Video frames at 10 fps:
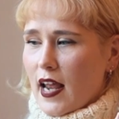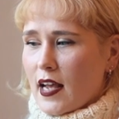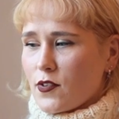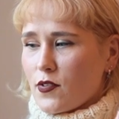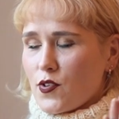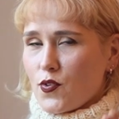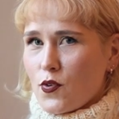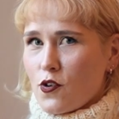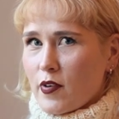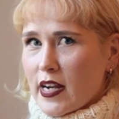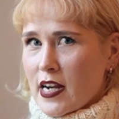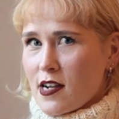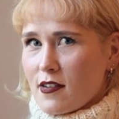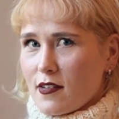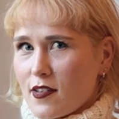it add to the
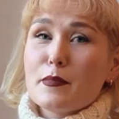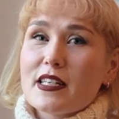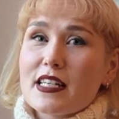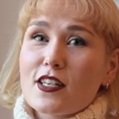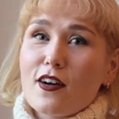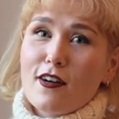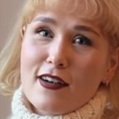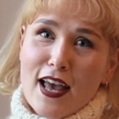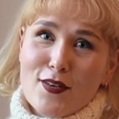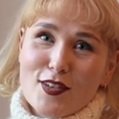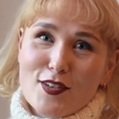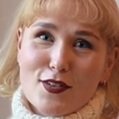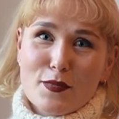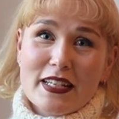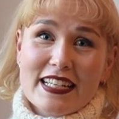story? Liberties are allowed
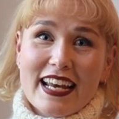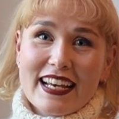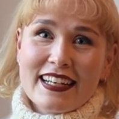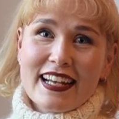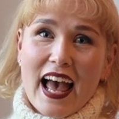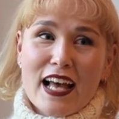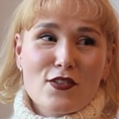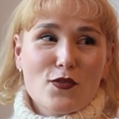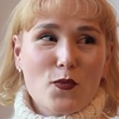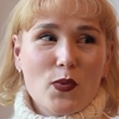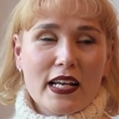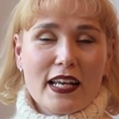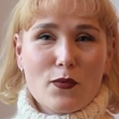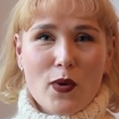to be taken, and when it